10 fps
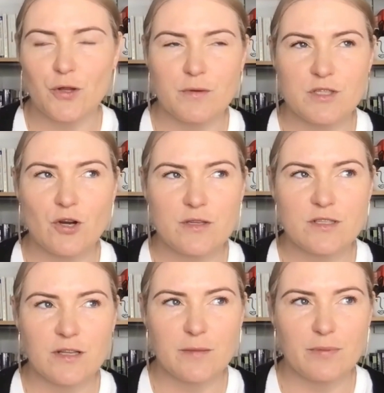There was no
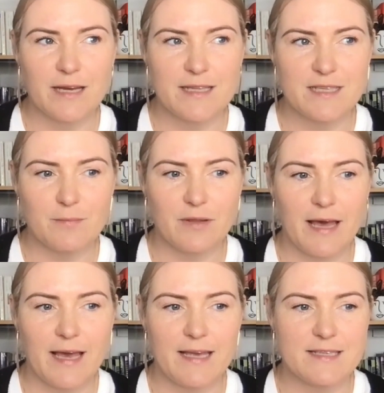solid plans in
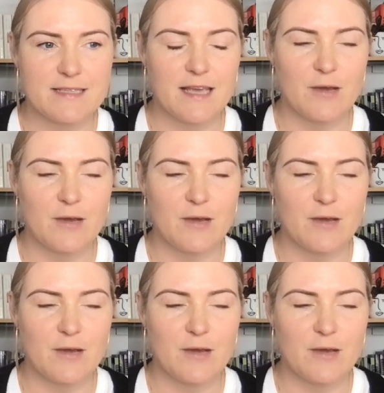place.